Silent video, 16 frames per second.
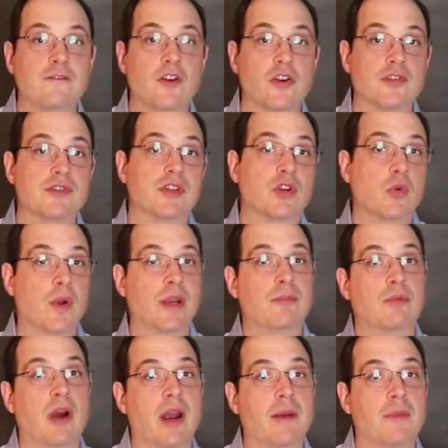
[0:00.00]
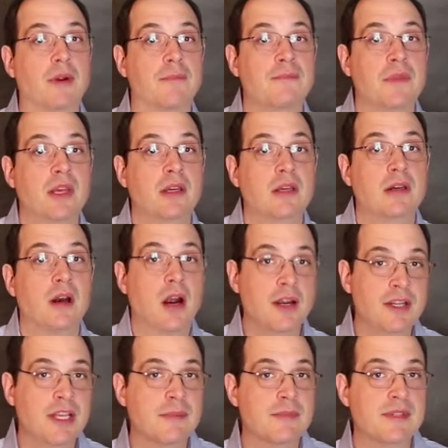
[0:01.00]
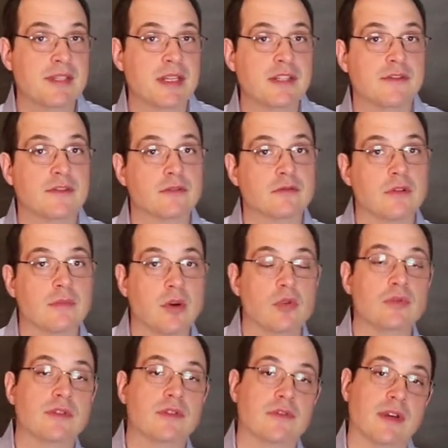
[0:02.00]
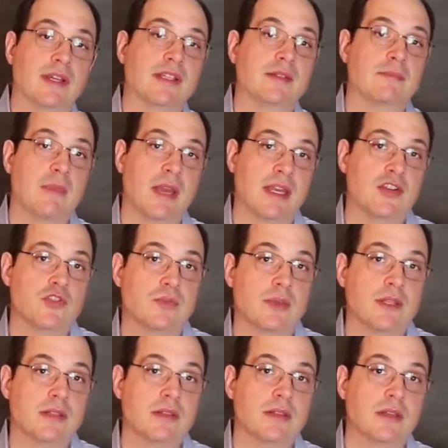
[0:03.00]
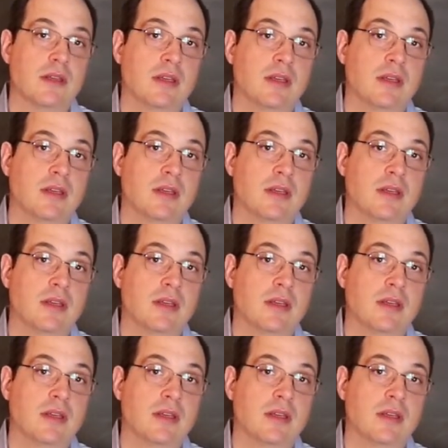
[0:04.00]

First, a quick primer. RDM stands for Remote Device Management,